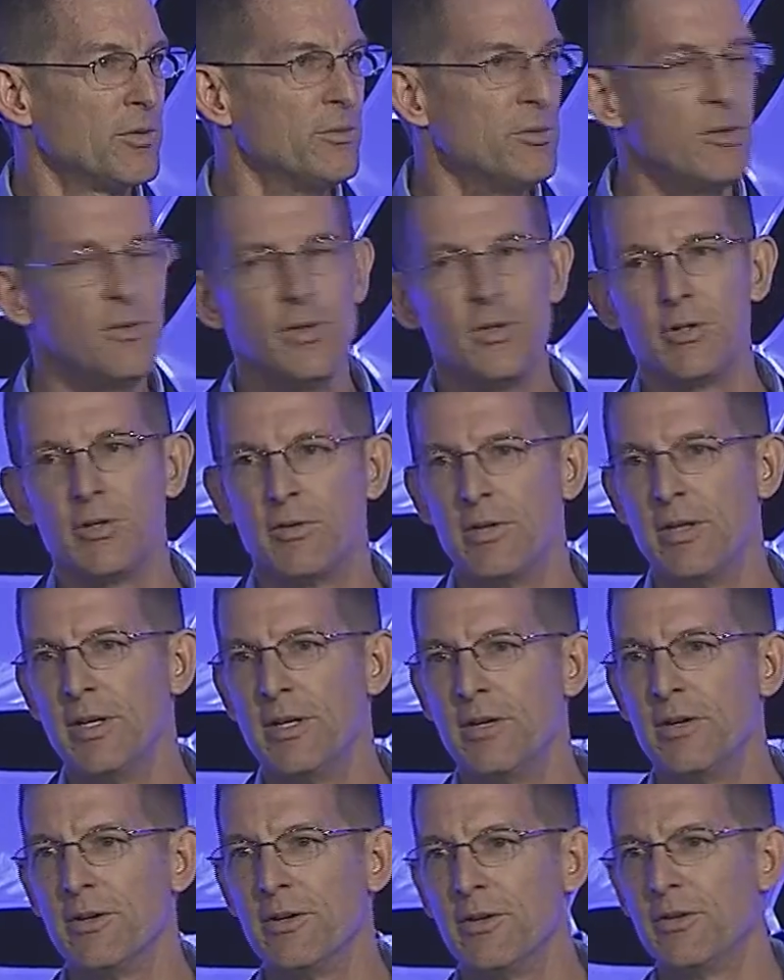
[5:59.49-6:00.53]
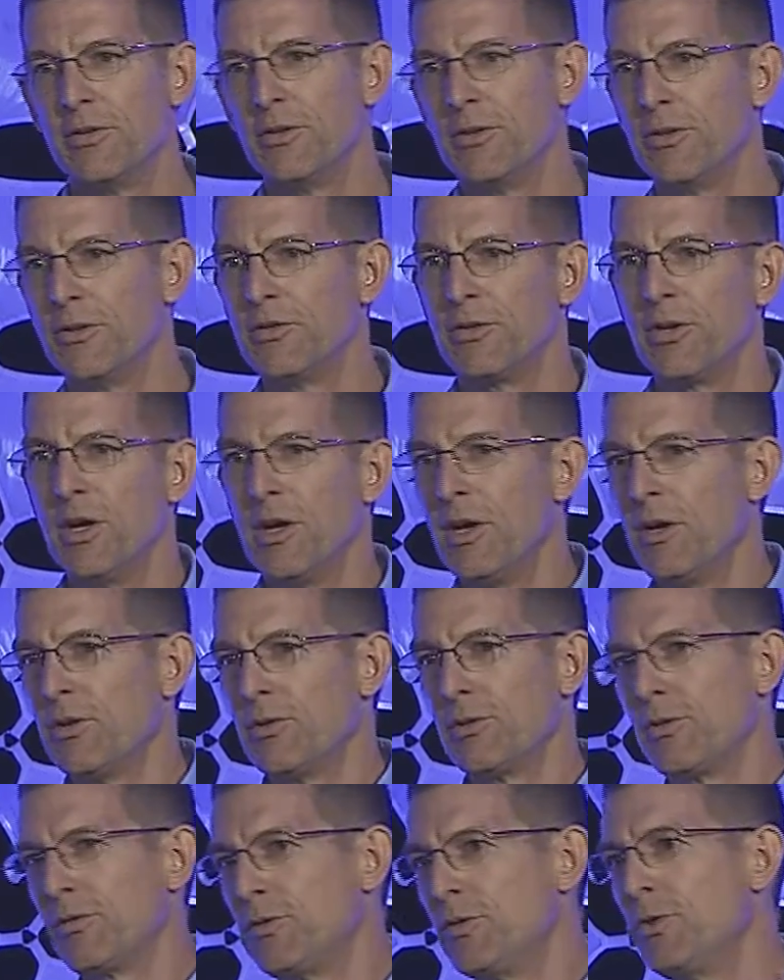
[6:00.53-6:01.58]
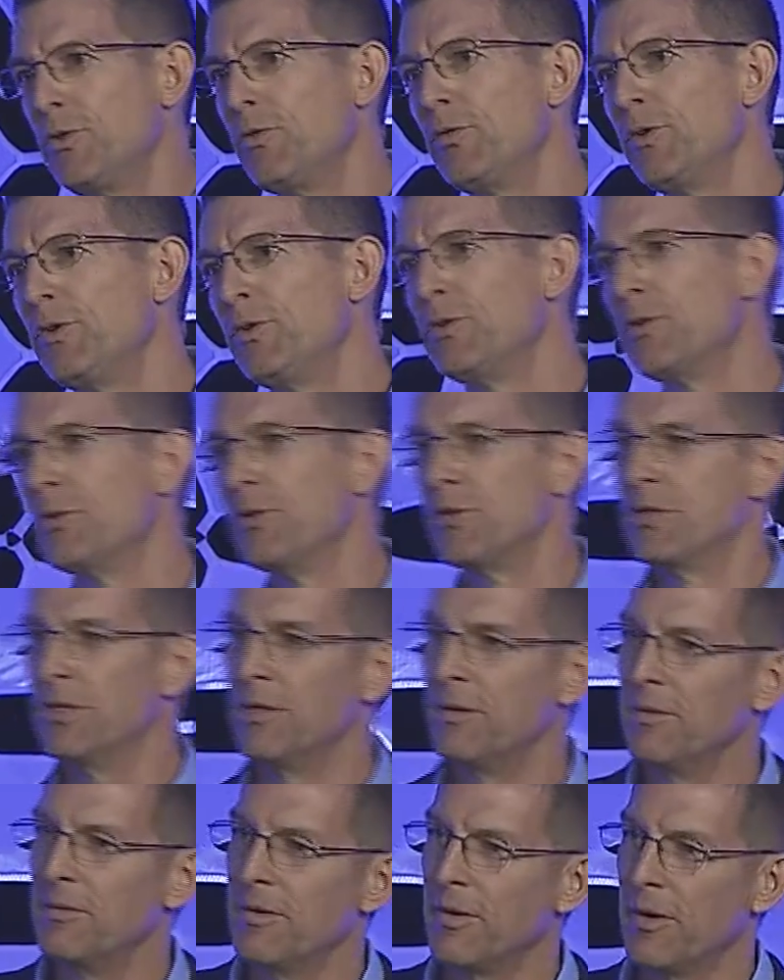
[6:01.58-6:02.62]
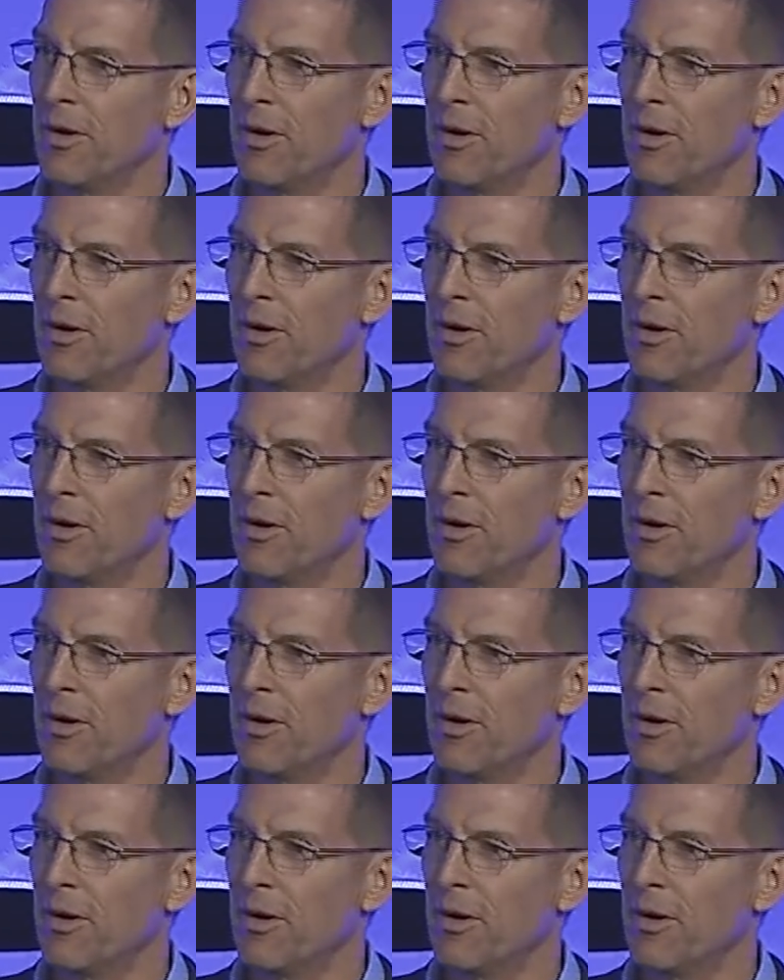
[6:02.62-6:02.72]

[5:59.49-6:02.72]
movies over the years, there's sort of two futures that are